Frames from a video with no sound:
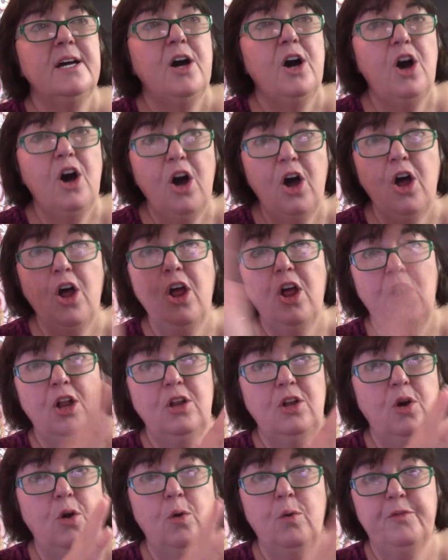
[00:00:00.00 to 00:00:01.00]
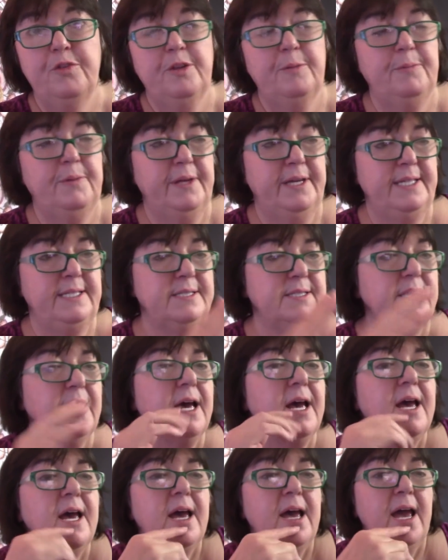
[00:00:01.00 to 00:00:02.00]
all over the place.
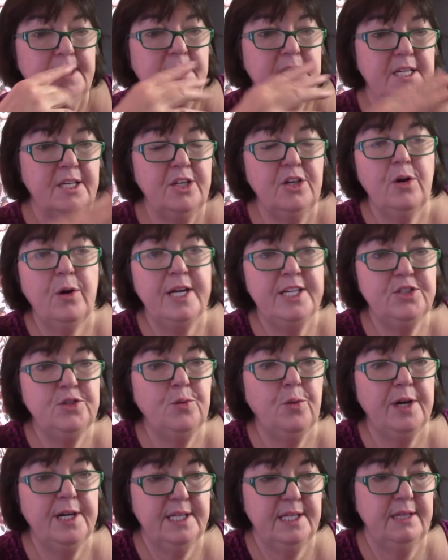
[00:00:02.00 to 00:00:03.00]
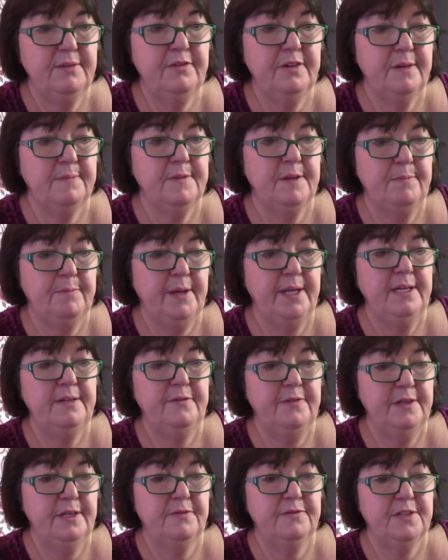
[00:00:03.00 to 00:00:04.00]
And, you know, I do want to give him the
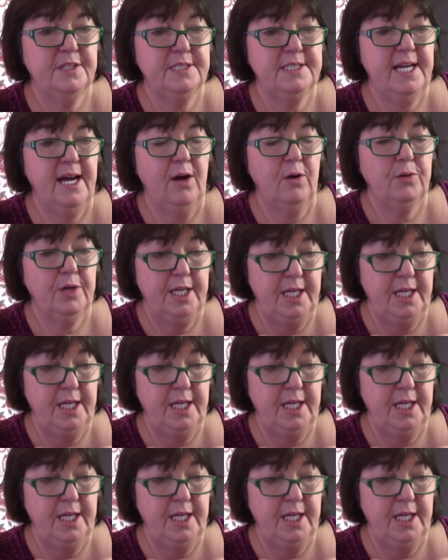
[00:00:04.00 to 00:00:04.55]
benefit of the doubt.